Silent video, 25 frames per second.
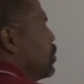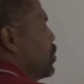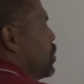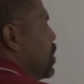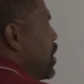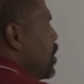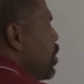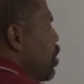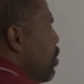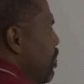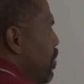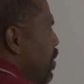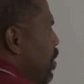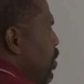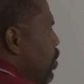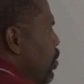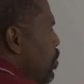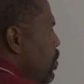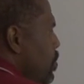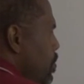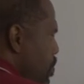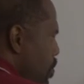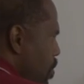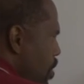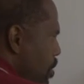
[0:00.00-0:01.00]
Single
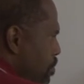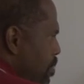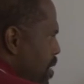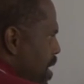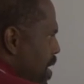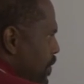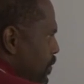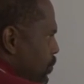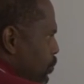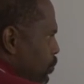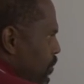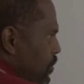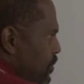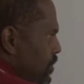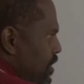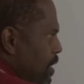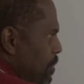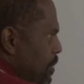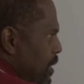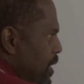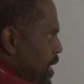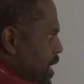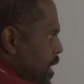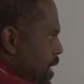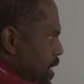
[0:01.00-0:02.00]
pole, one power source
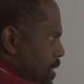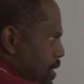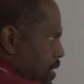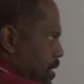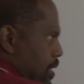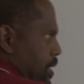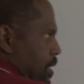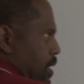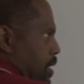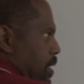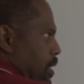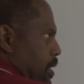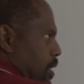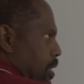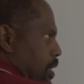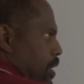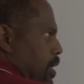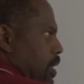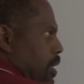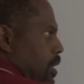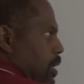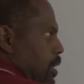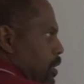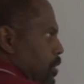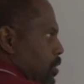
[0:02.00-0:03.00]
coming in,
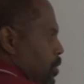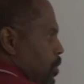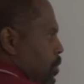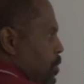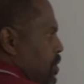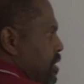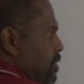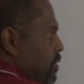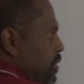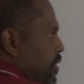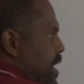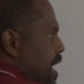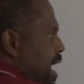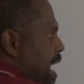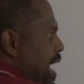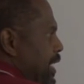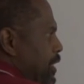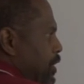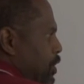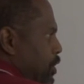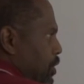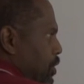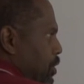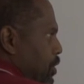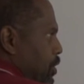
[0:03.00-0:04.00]
two different
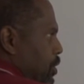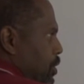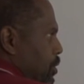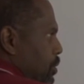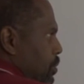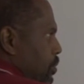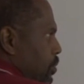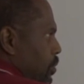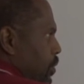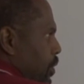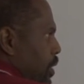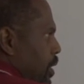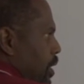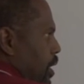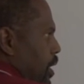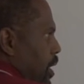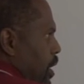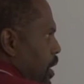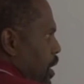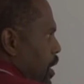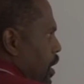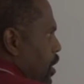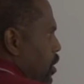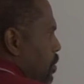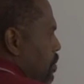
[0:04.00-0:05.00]
actions.
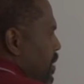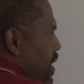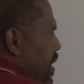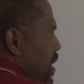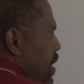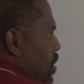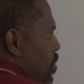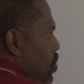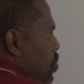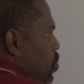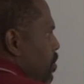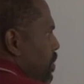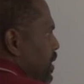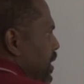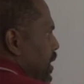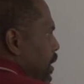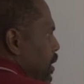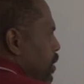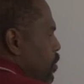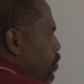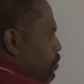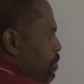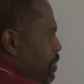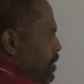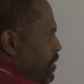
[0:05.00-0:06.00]
It could be in a normally
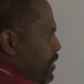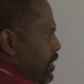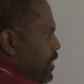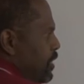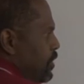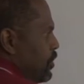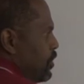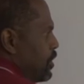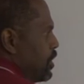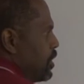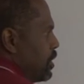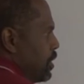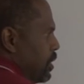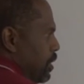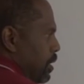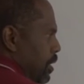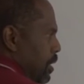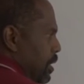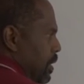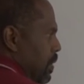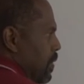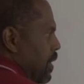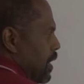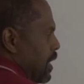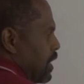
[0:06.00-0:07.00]
closed position
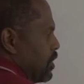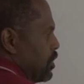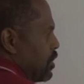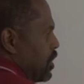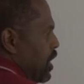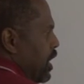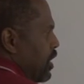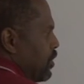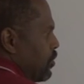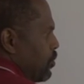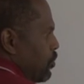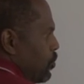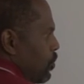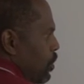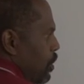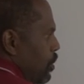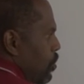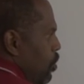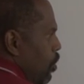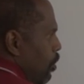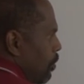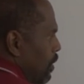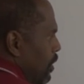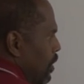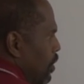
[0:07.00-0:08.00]
or it could change to a
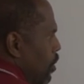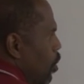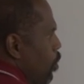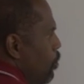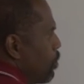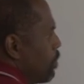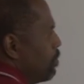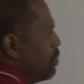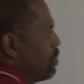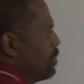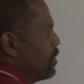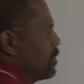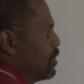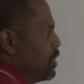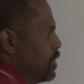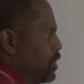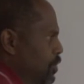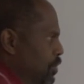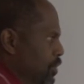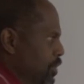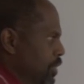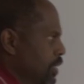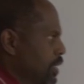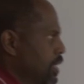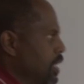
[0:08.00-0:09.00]
normally open
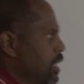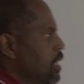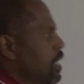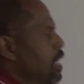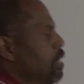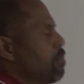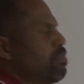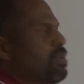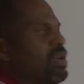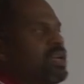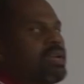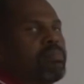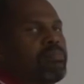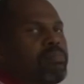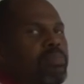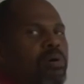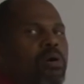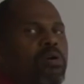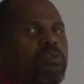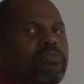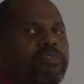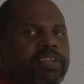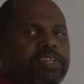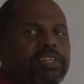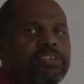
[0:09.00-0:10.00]
position. It cannot be in
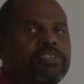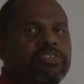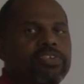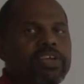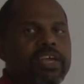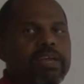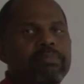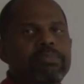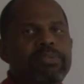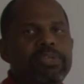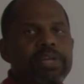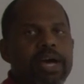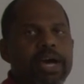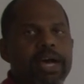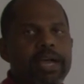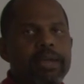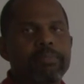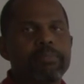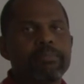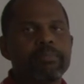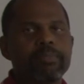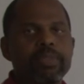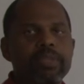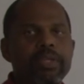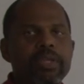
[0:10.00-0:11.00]
both at the same time.
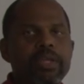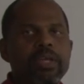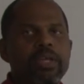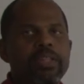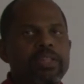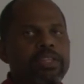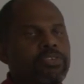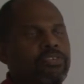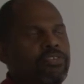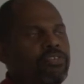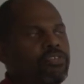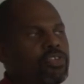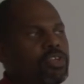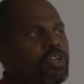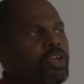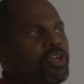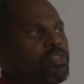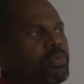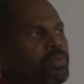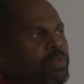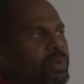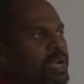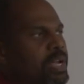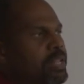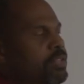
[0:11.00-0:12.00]
This is
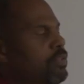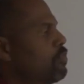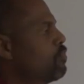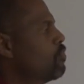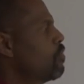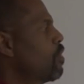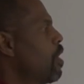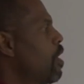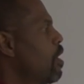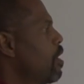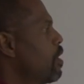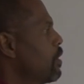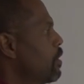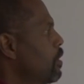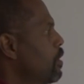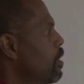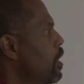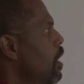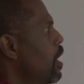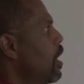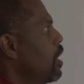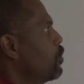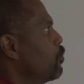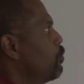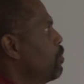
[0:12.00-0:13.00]
another way to draw
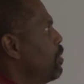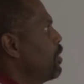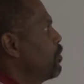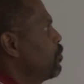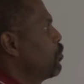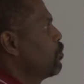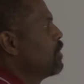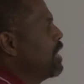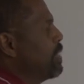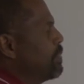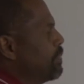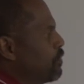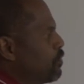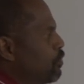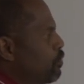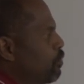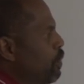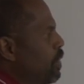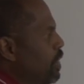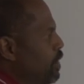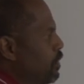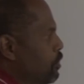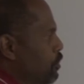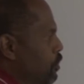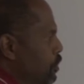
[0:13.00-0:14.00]
a special type of
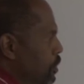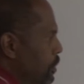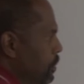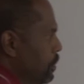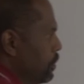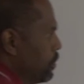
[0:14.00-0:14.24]
switch.